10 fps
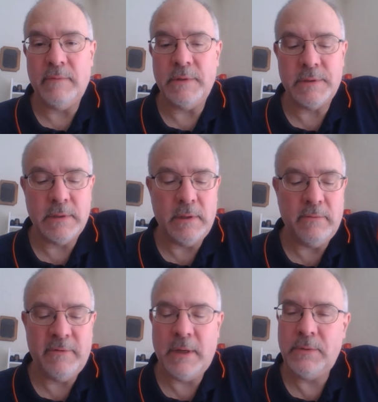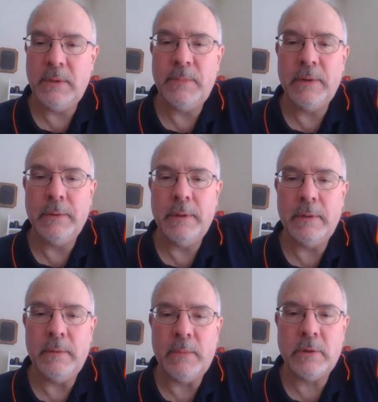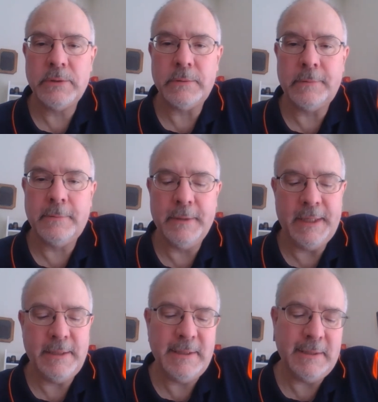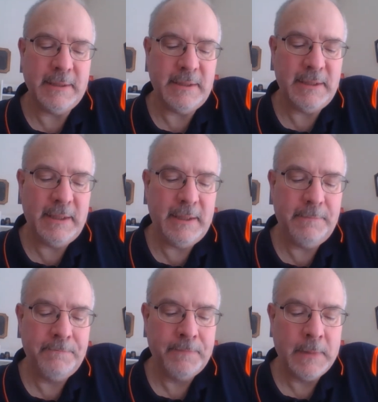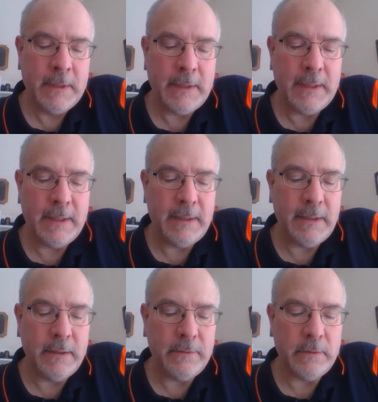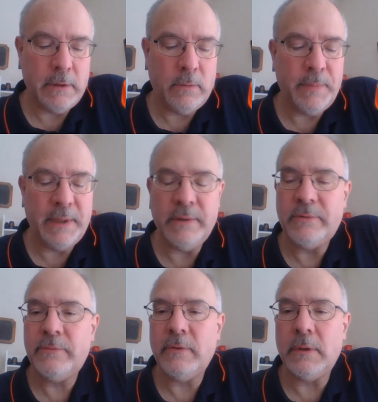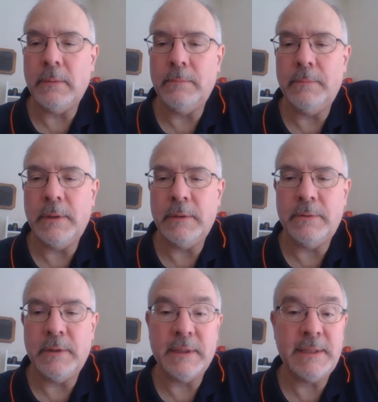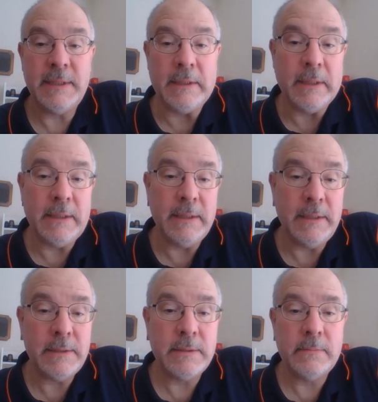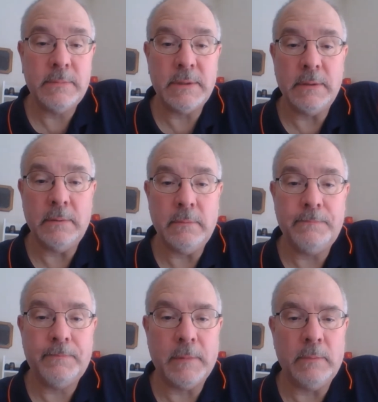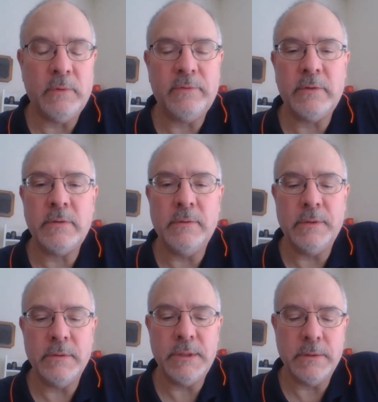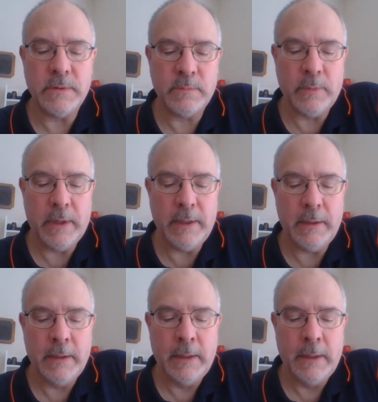obviously the founding period of the Marshall Court, 1819, and the other Lopez from the 1990s, so almost a 200-year spread.